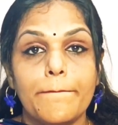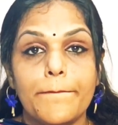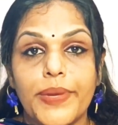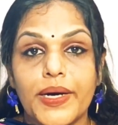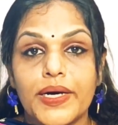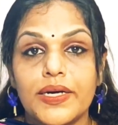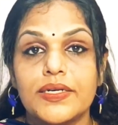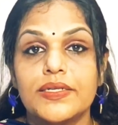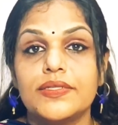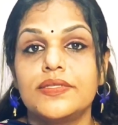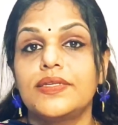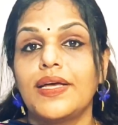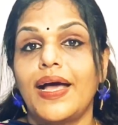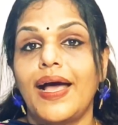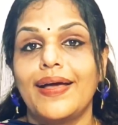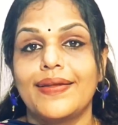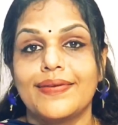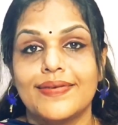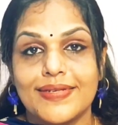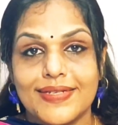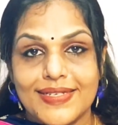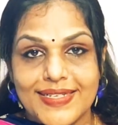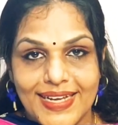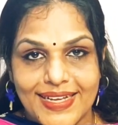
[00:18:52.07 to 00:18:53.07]
birth
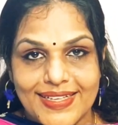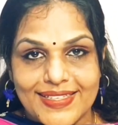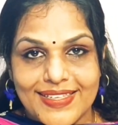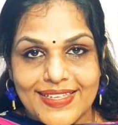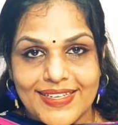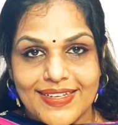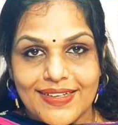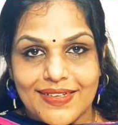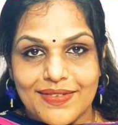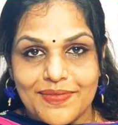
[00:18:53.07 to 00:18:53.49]
and death,